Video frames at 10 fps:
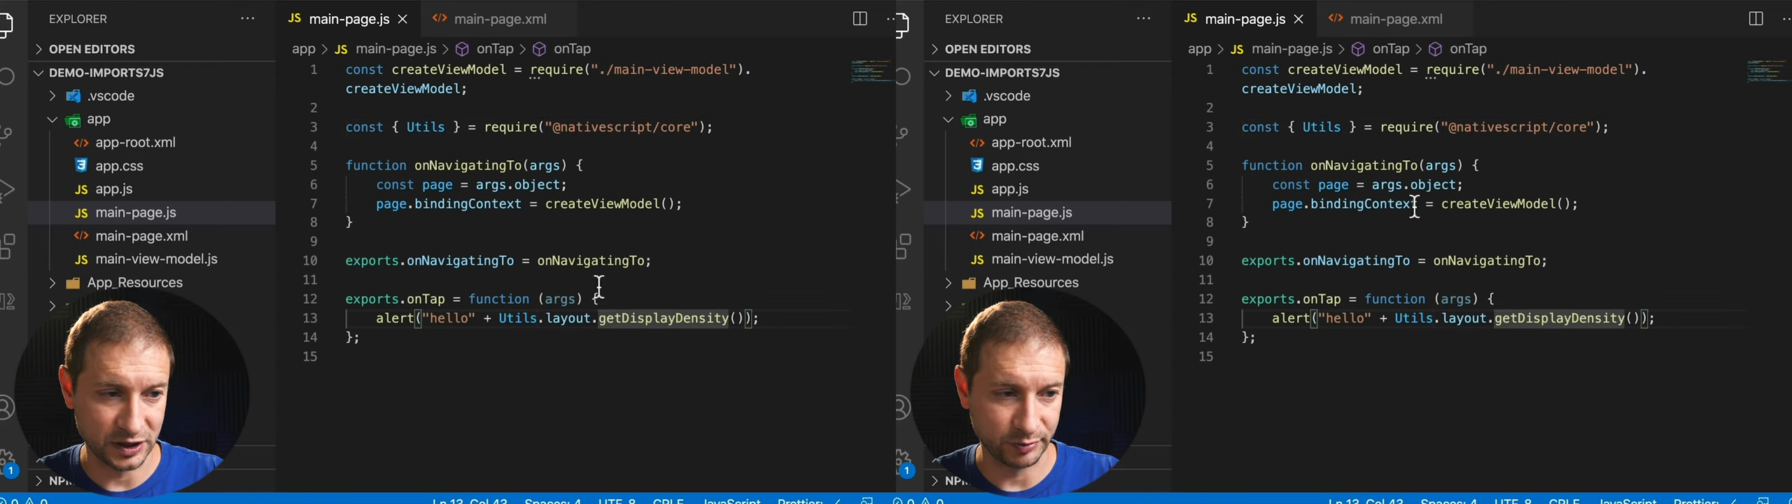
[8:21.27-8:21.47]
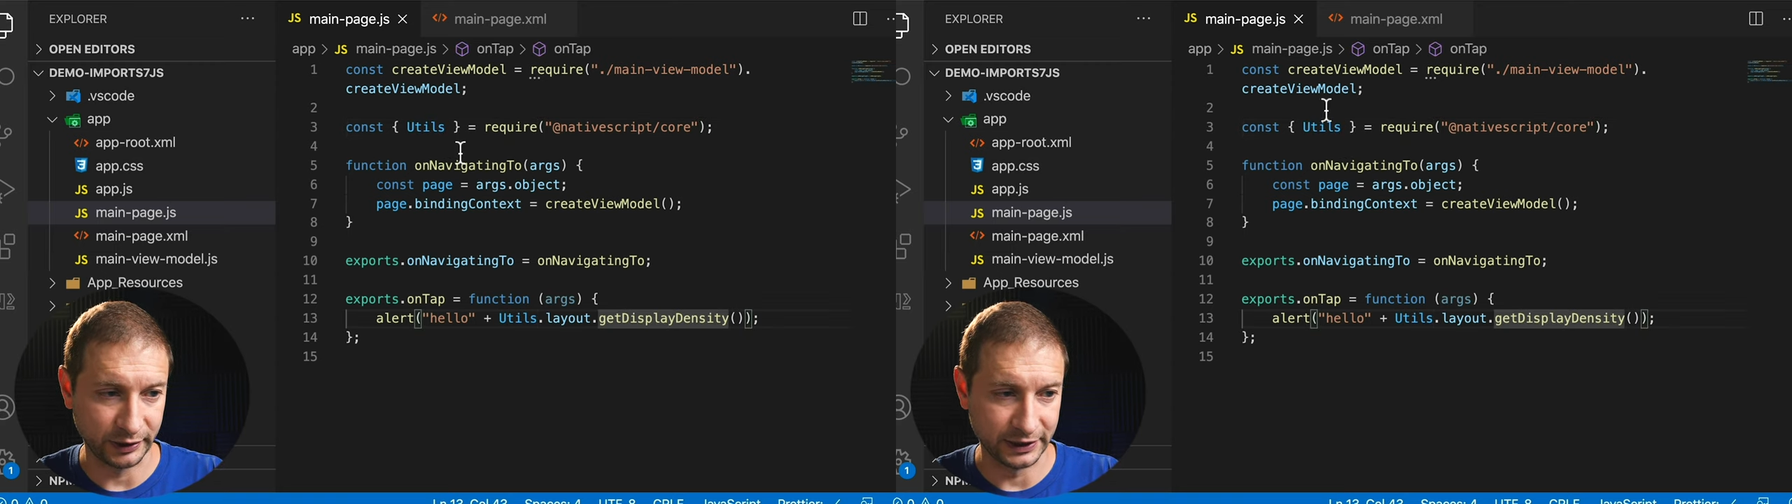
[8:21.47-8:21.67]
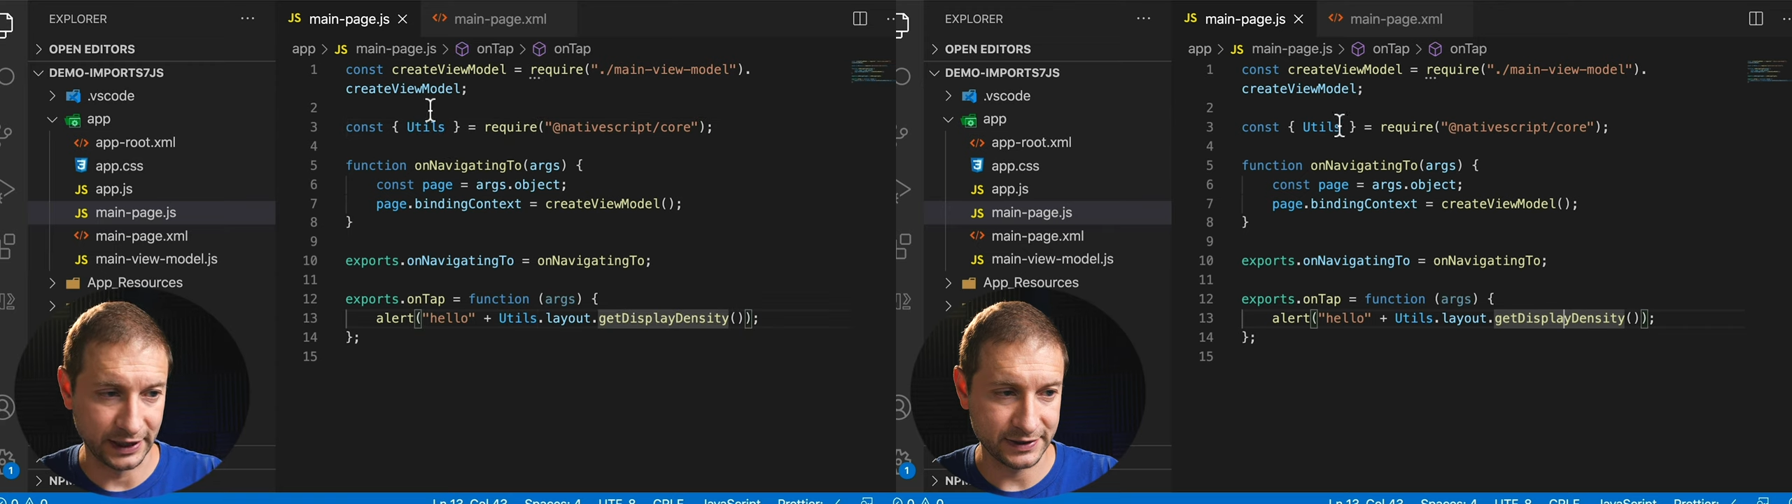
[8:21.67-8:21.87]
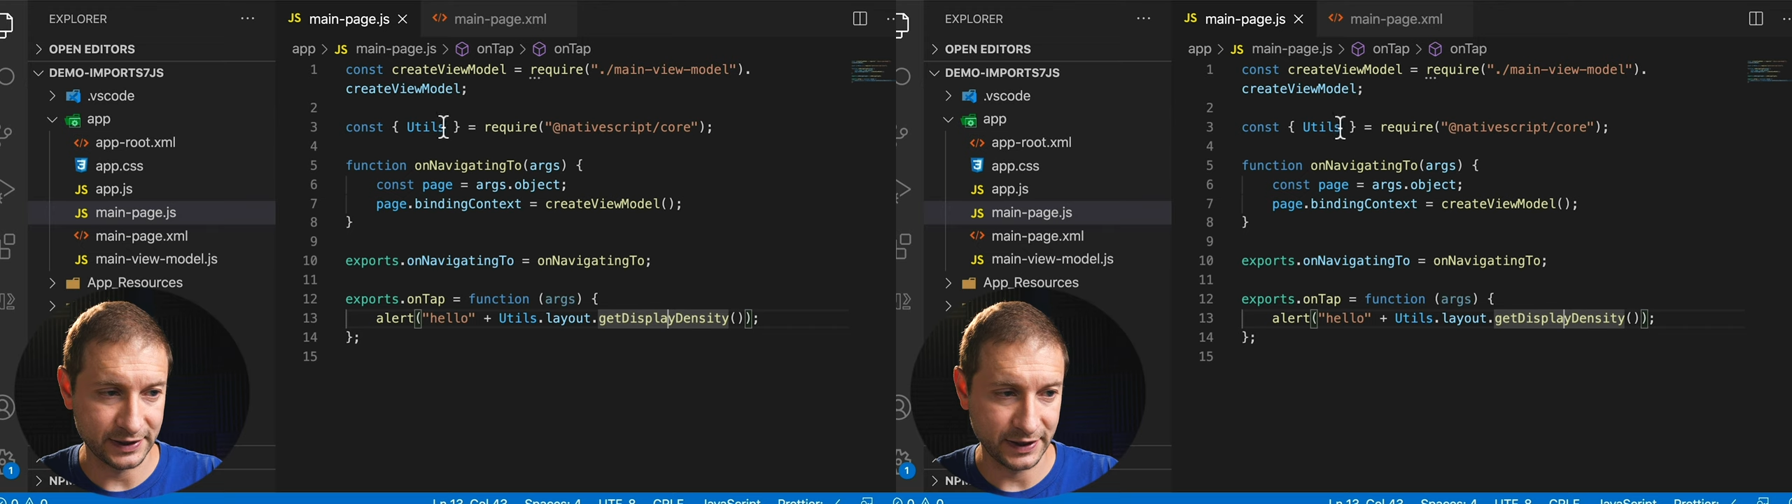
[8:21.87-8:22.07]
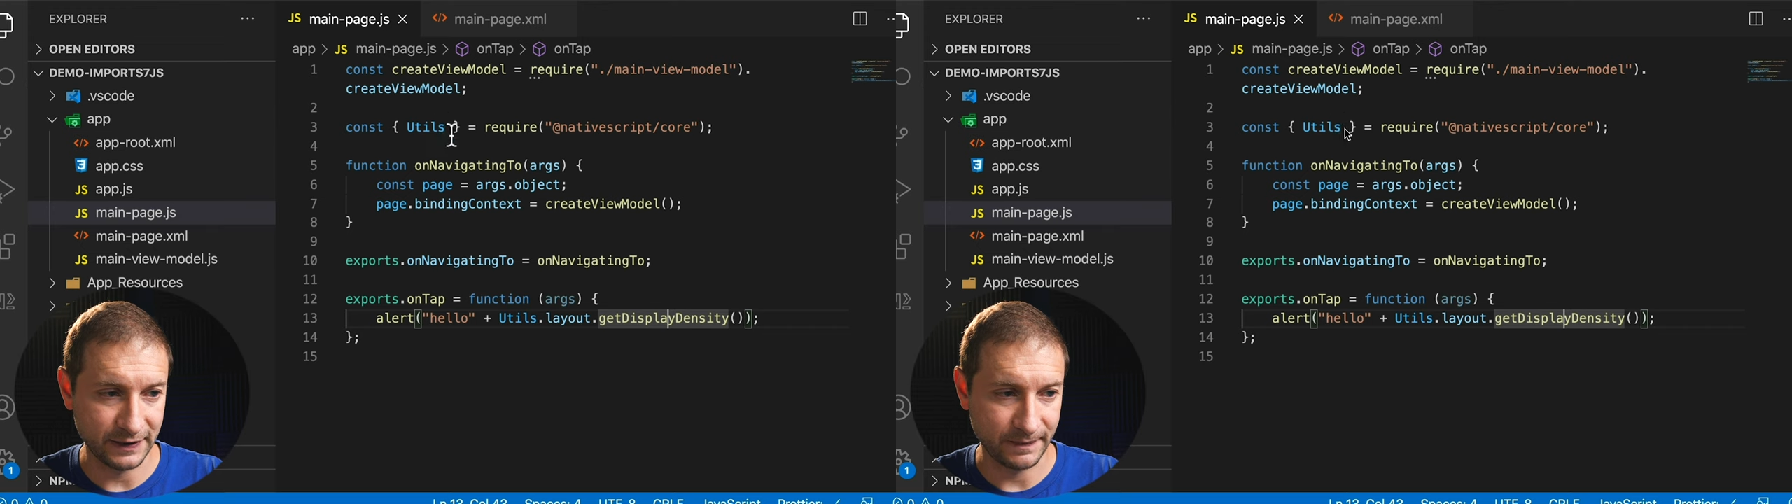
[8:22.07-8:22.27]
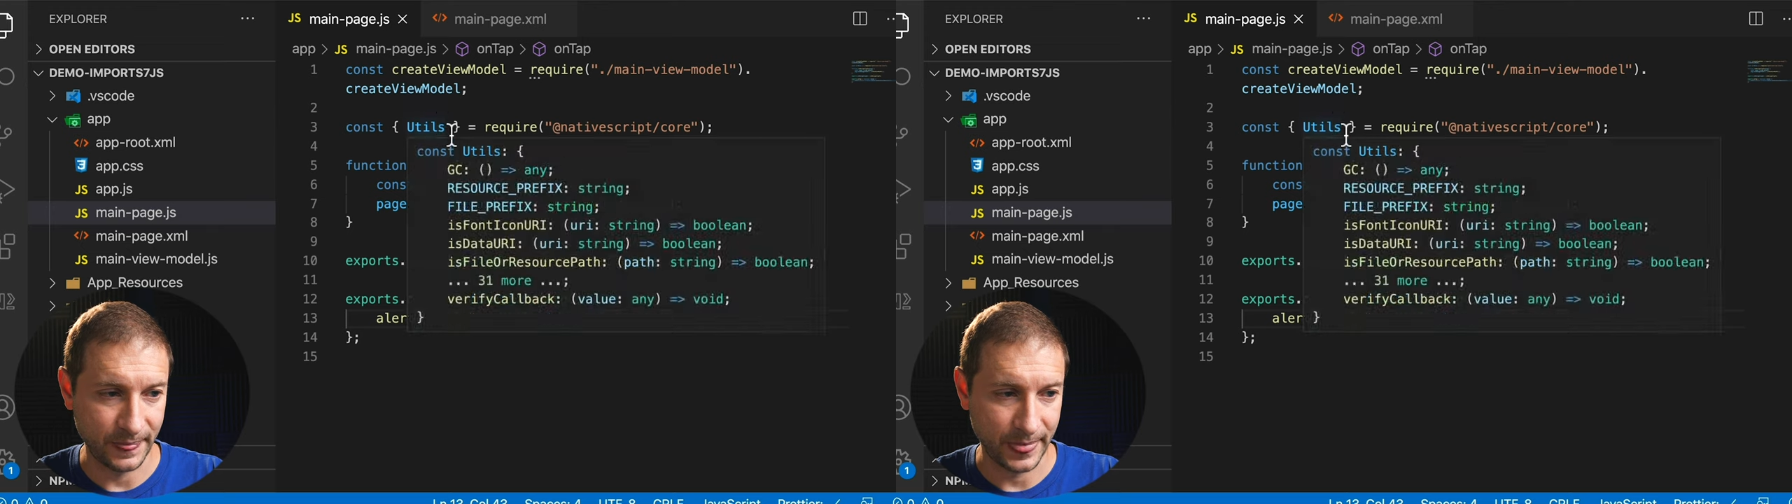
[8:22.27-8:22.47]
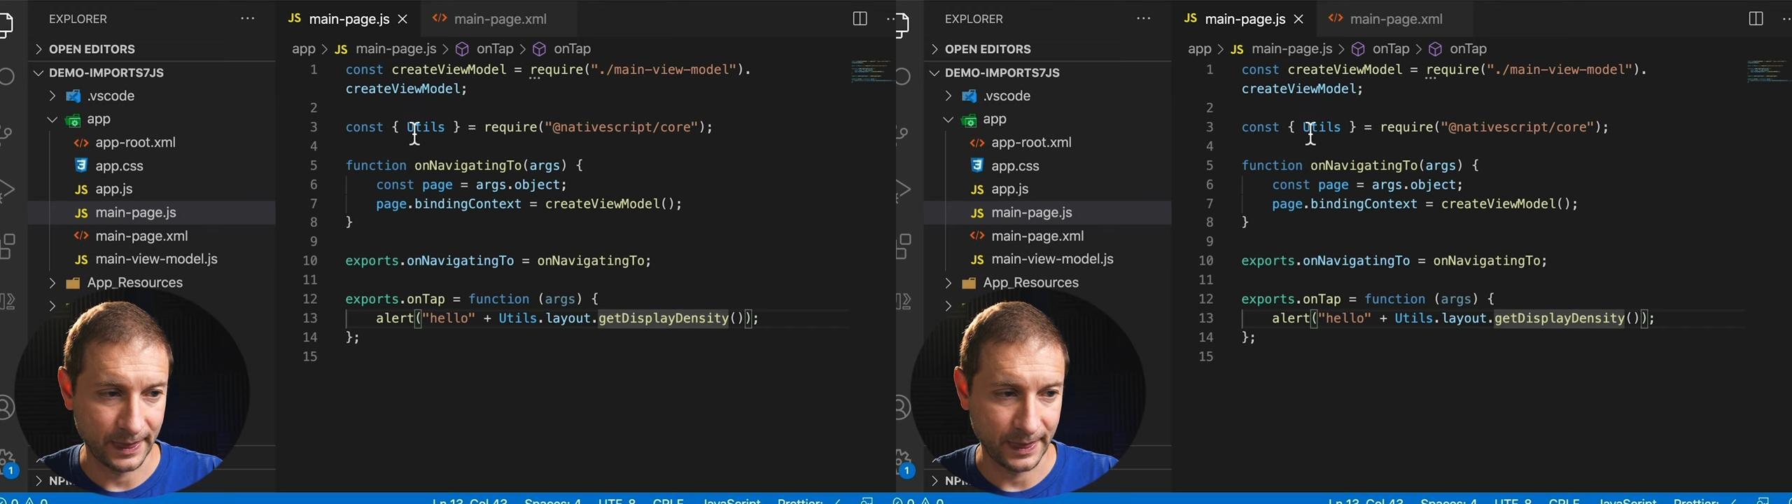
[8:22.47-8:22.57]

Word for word: display density.